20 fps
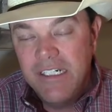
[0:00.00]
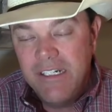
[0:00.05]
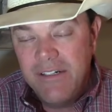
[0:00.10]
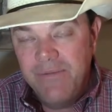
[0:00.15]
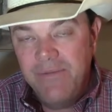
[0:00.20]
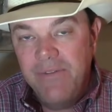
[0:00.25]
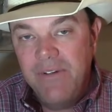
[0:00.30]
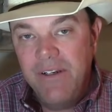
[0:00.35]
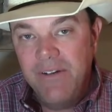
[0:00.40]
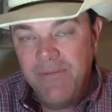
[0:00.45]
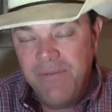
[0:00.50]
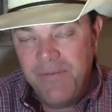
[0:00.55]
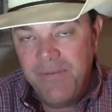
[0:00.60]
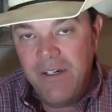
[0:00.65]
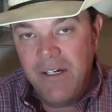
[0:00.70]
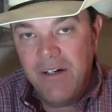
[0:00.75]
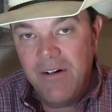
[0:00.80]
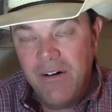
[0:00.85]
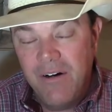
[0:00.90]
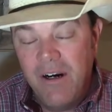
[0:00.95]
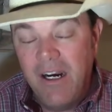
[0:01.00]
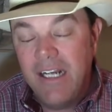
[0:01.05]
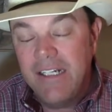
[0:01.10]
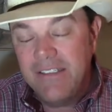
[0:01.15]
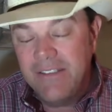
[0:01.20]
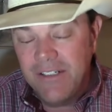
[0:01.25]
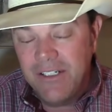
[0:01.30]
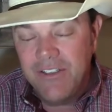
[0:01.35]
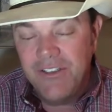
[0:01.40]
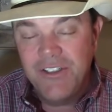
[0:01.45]

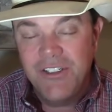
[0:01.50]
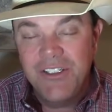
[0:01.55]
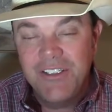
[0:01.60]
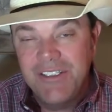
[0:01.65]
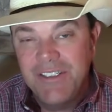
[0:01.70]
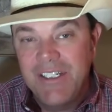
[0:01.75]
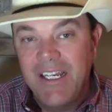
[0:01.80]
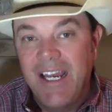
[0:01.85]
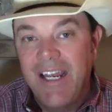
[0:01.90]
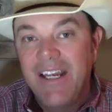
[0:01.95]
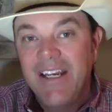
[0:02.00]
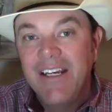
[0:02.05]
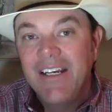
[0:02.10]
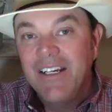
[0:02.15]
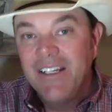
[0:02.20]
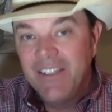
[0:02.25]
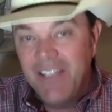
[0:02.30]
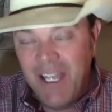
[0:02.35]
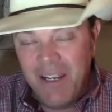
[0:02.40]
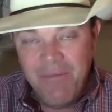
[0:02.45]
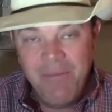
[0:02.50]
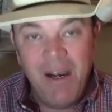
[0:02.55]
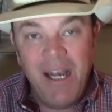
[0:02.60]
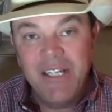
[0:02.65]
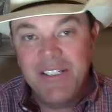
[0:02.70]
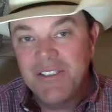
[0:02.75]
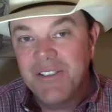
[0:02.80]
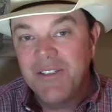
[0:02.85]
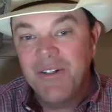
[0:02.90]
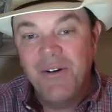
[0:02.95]
I should say they
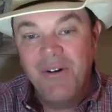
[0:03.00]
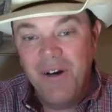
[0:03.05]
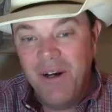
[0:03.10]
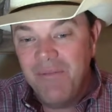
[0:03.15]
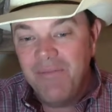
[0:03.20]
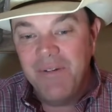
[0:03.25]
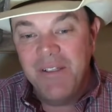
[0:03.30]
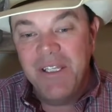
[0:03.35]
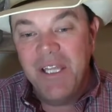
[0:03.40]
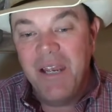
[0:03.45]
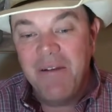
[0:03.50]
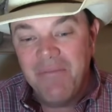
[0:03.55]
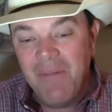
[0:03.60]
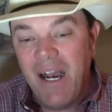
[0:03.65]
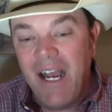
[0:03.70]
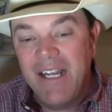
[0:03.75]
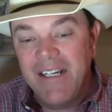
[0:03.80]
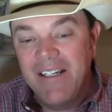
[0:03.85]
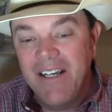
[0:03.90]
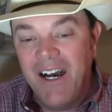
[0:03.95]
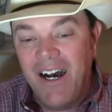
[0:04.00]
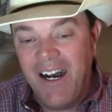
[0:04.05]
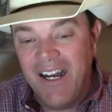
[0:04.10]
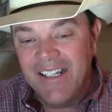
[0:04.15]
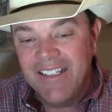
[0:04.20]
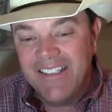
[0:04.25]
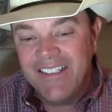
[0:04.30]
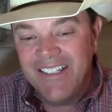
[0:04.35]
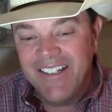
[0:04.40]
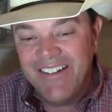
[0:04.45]
might show up and they might
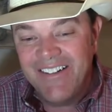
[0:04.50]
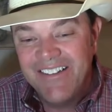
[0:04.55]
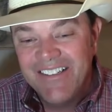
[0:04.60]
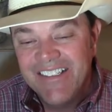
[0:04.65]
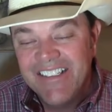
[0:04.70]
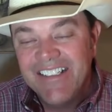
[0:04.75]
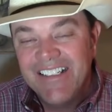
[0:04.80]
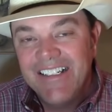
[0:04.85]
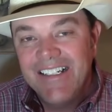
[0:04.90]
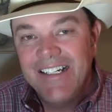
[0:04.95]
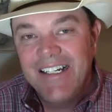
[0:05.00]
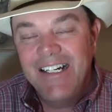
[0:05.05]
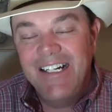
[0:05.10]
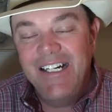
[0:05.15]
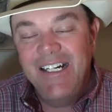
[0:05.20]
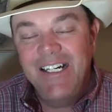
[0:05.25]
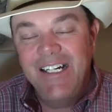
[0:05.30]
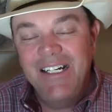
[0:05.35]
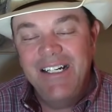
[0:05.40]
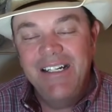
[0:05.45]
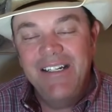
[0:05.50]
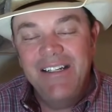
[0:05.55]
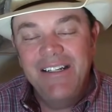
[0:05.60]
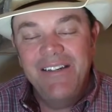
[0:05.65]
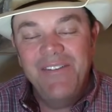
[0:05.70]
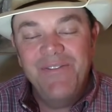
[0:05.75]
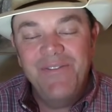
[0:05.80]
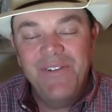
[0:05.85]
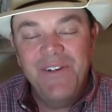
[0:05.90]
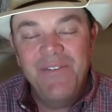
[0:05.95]
not. So
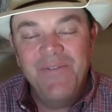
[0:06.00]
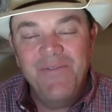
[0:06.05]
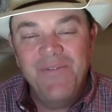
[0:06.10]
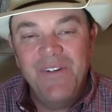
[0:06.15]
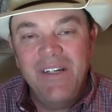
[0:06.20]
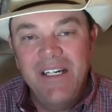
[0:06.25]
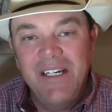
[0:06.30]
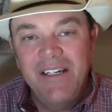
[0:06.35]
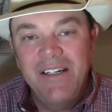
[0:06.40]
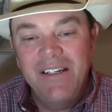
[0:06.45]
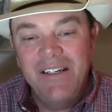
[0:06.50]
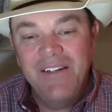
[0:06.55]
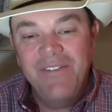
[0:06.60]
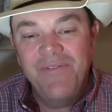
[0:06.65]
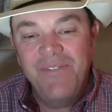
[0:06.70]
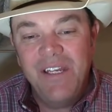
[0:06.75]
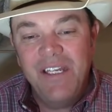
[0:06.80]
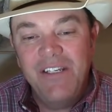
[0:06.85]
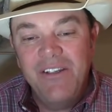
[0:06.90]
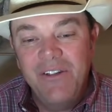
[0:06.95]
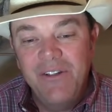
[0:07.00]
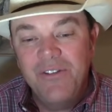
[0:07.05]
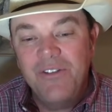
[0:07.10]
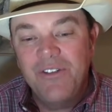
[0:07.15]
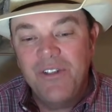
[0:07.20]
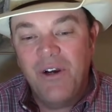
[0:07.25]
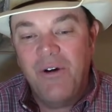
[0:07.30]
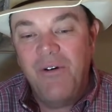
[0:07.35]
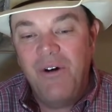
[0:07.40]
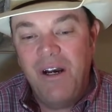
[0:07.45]
if they do
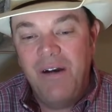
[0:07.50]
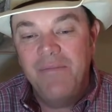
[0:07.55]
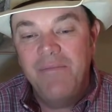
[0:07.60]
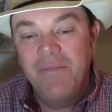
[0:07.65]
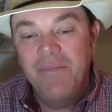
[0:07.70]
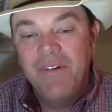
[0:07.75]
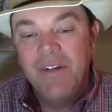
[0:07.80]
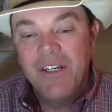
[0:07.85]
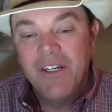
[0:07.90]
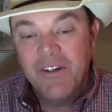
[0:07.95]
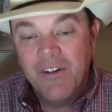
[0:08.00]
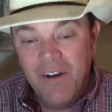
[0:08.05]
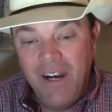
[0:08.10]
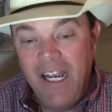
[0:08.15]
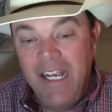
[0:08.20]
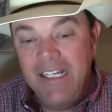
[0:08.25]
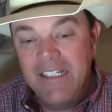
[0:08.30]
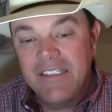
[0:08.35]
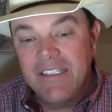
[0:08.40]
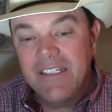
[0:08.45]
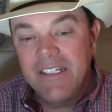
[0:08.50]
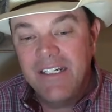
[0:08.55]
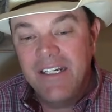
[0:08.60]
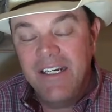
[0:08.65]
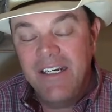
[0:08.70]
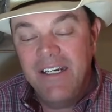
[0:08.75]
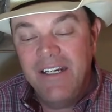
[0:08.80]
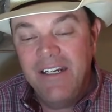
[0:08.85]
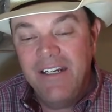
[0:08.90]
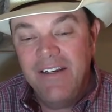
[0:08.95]
show up, great.
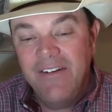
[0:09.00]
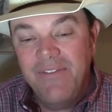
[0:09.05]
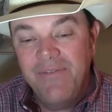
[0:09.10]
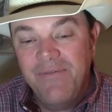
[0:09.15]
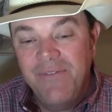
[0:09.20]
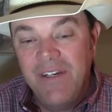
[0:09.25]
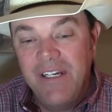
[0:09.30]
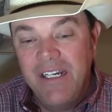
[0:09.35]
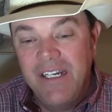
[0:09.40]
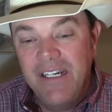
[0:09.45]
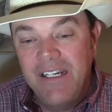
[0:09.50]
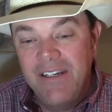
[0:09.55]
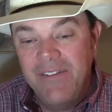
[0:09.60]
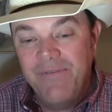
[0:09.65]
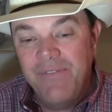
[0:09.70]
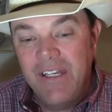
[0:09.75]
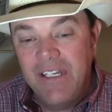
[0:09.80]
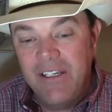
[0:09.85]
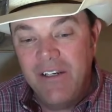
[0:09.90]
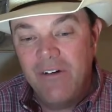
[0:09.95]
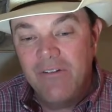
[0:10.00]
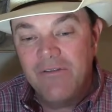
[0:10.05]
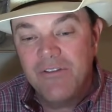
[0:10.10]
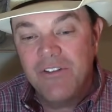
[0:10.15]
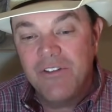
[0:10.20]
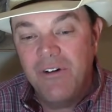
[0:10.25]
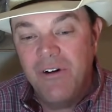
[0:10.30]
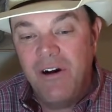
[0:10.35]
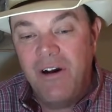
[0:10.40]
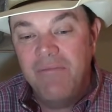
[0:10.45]
If they don't
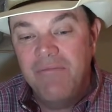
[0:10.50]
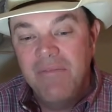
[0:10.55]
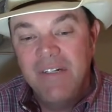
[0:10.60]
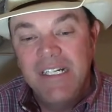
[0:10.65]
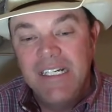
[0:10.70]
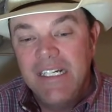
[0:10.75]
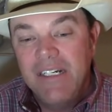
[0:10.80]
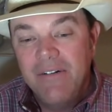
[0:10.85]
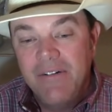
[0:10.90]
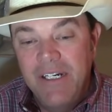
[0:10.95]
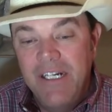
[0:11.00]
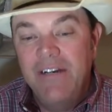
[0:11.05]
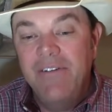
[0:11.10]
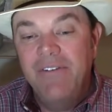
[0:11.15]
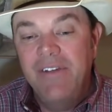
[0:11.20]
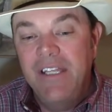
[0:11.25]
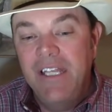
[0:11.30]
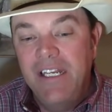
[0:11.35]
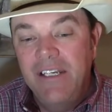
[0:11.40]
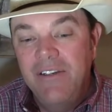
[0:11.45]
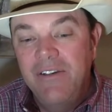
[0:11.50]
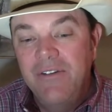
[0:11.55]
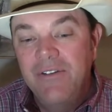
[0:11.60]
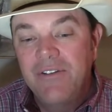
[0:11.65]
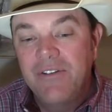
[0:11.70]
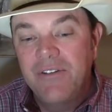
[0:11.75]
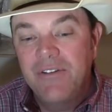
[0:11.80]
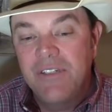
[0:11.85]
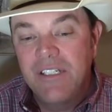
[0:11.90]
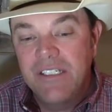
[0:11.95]
show up, whenever they do
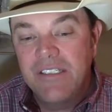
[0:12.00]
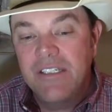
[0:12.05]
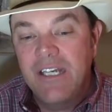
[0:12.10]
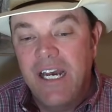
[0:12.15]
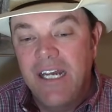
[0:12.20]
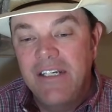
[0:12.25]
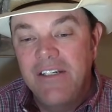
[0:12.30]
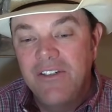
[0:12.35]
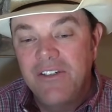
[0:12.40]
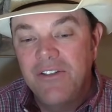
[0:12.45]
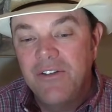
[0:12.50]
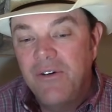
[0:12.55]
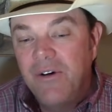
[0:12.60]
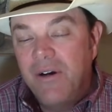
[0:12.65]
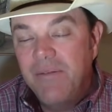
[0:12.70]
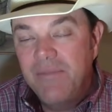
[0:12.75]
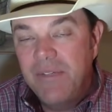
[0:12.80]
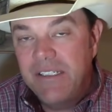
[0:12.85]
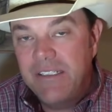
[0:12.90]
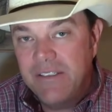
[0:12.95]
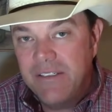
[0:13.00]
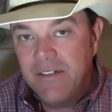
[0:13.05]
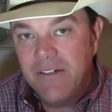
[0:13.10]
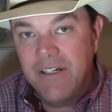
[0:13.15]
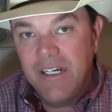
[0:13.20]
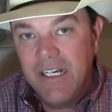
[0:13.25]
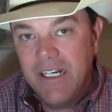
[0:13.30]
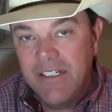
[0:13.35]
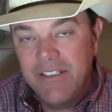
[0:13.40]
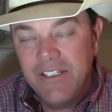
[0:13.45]
decide to show up, they still
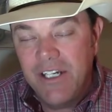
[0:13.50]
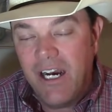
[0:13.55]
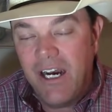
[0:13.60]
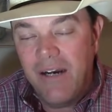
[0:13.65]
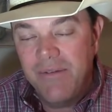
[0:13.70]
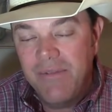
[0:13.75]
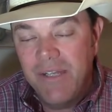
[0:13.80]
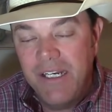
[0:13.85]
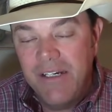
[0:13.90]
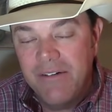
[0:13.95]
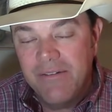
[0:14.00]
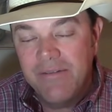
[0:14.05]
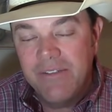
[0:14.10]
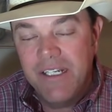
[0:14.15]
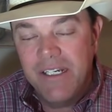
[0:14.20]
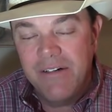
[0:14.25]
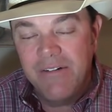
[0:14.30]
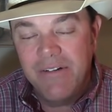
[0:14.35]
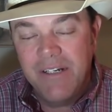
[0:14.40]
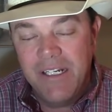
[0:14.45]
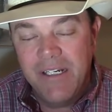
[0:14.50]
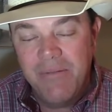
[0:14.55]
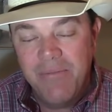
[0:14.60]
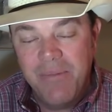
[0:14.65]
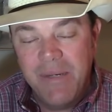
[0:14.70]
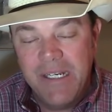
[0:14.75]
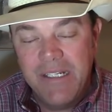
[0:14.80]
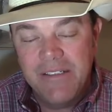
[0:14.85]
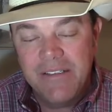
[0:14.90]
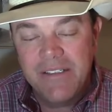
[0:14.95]
get a job. They don't get a
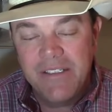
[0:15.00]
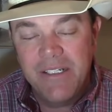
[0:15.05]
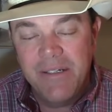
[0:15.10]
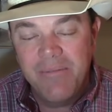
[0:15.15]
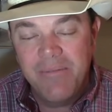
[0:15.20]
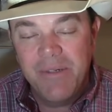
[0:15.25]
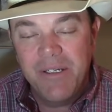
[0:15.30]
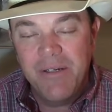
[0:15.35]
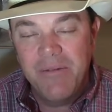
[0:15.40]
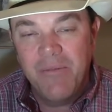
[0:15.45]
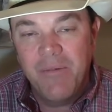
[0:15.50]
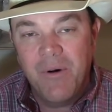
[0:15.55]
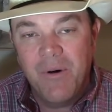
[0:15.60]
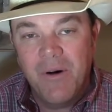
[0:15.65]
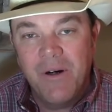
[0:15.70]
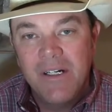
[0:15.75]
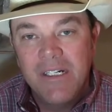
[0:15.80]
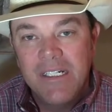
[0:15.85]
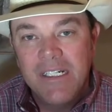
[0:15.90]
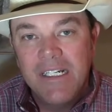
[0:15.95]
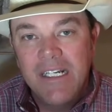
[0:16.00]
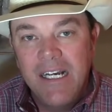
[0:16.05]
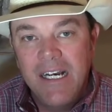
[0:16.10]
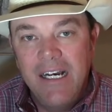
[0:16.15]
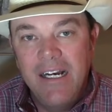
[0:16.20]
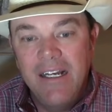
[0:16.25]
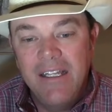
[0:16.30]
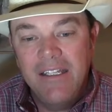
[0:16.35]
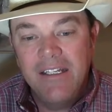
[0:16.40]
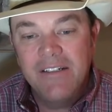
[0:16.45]
pink slip anymore.
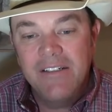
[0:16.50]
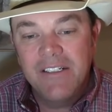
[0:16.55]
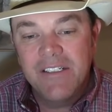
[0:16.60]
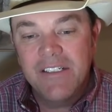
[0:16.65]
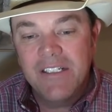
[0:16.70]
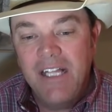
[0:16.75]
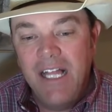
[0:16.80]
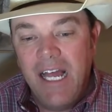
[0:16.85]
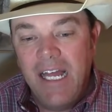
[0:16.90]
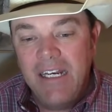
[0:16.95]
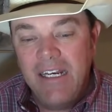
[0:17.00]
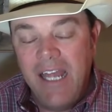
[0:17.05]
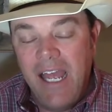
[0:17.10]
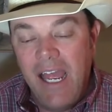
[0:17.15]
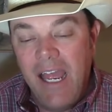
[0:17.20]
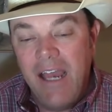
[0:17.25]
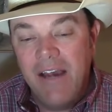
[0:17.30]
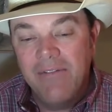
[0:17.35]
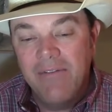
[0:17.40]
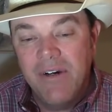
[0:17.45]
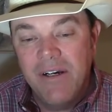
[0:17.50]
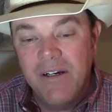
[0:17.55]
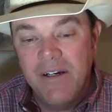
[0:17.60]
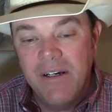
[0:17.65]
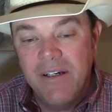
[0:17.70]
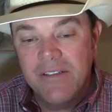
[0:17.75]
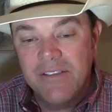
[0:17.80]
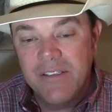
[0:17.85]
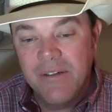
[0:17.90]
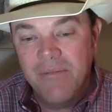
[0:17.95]
They're just glad to
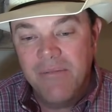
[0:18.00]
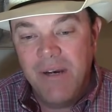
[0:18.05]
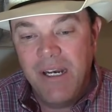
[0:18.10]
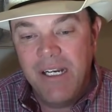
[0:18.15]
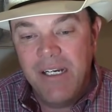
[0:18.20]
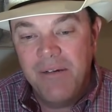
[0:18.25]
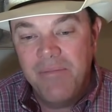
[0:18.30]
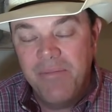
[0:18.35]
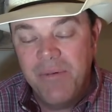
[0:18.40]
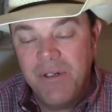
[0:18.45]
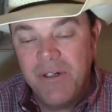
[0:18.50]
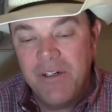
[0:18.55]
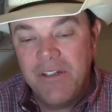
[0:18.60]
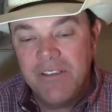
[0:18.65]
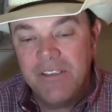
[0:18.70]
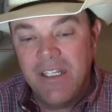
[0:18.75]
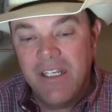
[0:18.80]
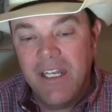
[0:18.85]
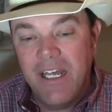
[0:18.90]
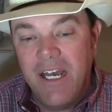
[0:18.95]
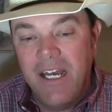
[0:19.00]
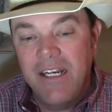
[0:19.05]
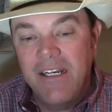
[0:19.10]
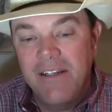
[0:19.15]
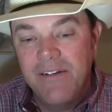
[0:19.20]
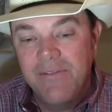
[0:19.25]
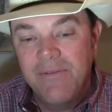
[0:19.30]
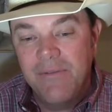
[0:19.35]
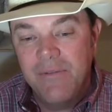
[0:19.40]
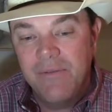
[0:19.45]
have somebody to put on the line if